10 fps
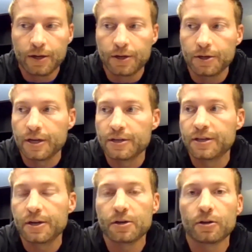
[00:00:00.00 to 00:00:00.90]
you know you
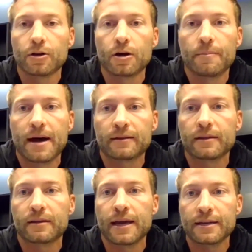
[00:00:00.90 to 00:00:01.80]
continue to learn about
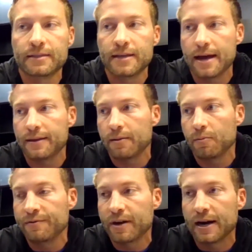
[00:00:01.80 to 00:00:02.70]
the things that that
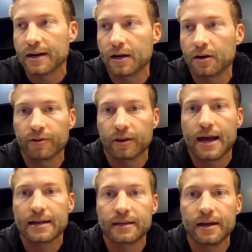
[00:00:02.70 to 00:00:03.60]
we've kind of done over the
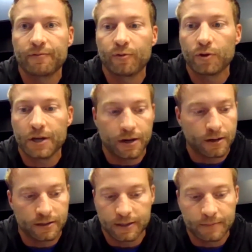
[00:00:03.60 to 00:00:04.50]
last handful of
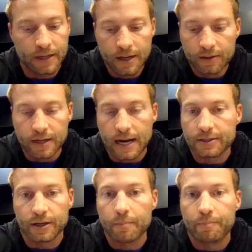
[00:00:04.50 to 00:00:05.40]
years and
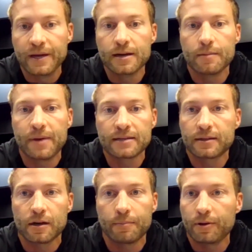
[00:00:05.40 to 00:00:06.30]
guys are competing to the best
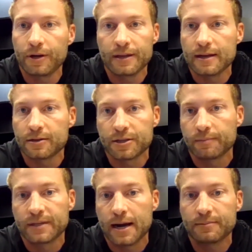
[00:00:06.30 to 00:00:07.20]
of their ability. And then
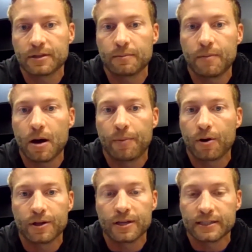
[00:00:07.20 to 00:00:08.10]
sometimes a, a,
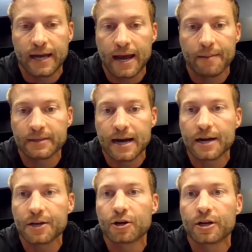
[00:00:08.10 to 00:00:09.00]
part of this game is
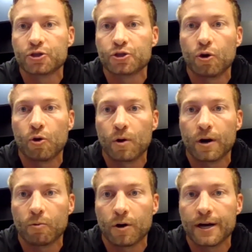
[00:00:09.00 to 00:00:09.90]
out of your control
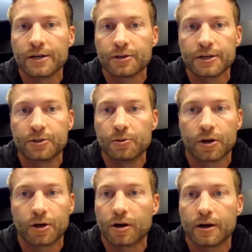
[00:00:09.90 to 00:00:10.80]
where, where injuries do
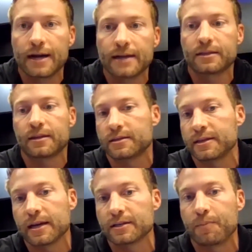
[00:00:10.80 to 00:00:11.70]
occur. And that's the
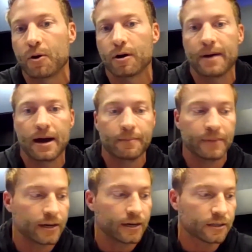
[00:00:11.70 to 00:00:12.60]
sickest part about it
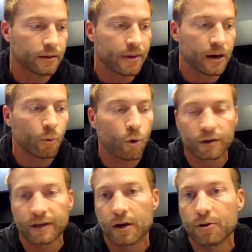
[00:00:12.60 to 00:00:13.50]
because of the amount of
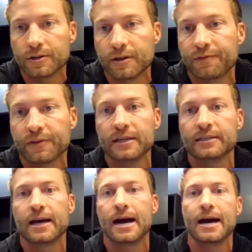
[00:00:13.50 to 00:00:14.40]
work that goes in for
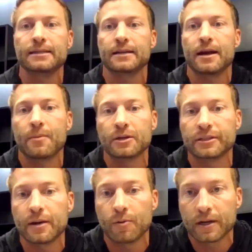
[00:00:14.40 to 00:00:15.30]
these guys and how
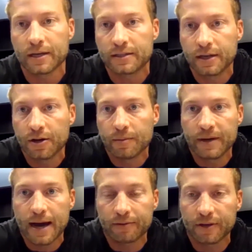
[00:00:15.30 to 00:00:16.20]
much they want to continue to
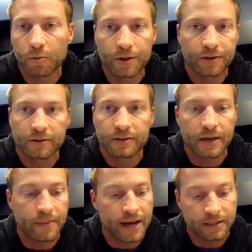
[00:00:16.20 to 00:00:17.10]
be out there with their
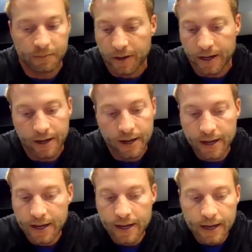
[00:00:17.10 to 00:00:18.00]
teammates. But
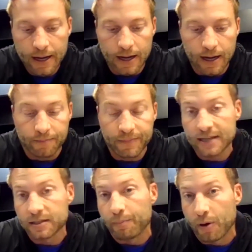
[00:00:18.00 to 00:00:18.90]
um,
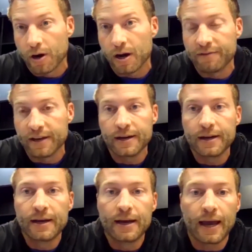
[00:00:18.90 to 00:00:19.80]
that's a part of it.
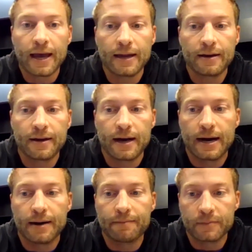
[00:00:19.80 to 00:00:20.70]
And
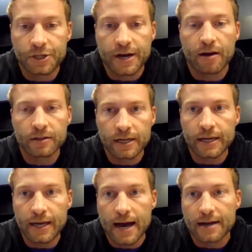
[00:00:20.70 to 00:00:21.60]
uh,
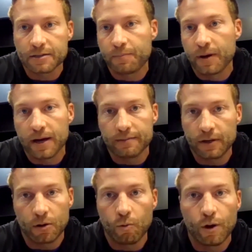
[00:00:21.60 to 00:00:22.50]
challenging, yes. But,
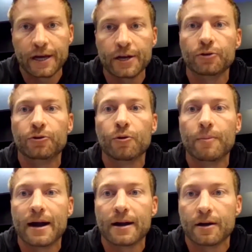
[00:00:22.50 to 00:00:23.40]
you know, what can you do
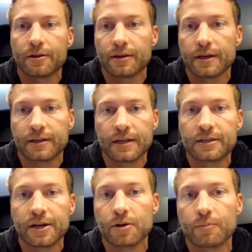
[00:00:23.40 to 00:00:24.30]
about it other than
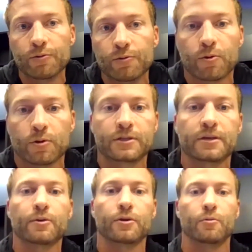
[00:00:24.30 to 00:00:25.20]
continue to move forward,
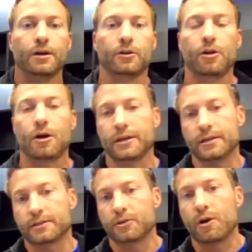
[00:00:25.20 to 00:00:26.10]
similar to what
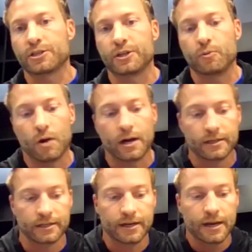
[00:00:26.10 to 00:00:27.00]
Claudia's question
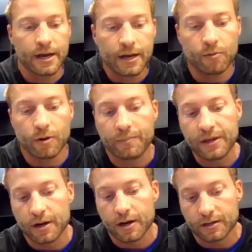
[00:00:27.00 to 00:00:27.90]
was? And you want to
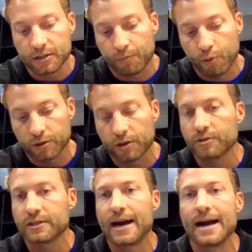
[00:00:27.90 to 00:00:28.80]
be there and support
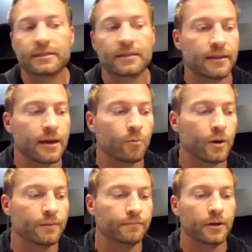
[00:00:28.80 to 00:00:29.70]
those guys. And then
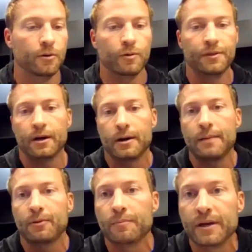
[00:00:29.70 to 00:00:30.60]
when, you know, when they're
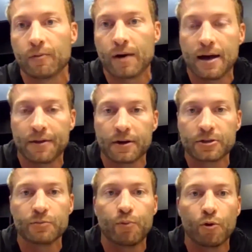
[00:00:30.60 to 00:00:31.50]
able to be around their
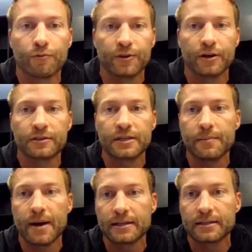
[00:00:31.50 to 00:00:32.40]
support for their
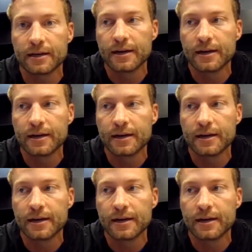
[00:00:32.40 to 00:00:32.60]
teammates